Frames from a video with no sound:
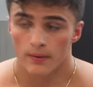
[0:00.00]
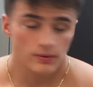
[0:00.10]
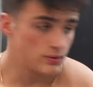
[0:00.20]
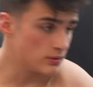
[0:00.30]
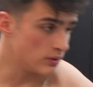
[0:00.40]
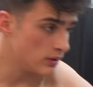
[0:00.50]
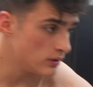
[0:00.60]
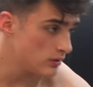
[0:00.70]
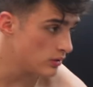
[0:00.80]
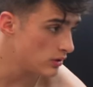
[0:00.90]
So,
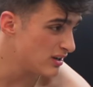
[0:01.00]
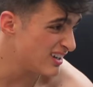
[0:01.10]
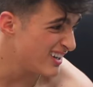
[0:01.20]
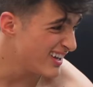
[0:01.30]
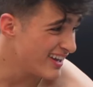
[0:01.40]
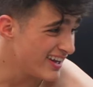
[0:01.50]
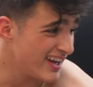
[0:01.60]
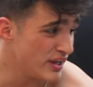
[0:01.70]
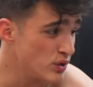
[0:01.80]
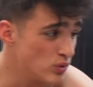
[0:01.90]
uh,
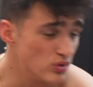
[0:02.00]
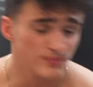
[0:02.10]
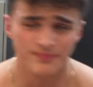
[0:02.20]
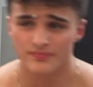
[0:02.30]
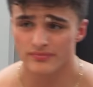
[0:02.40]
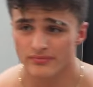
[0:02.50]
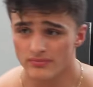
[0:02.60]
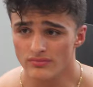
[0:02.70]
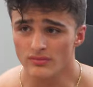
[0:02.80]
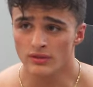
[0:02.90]
annual
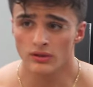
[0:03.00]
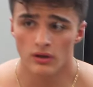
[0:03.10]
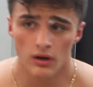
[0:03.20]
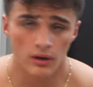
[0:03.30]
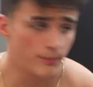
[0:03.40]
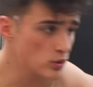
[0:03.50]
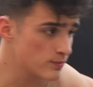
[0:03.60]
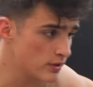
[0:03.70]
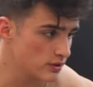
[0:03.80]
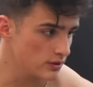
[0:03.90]
uh, most
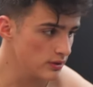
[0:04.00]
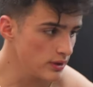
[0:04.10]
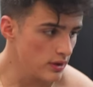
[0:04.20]
muscular.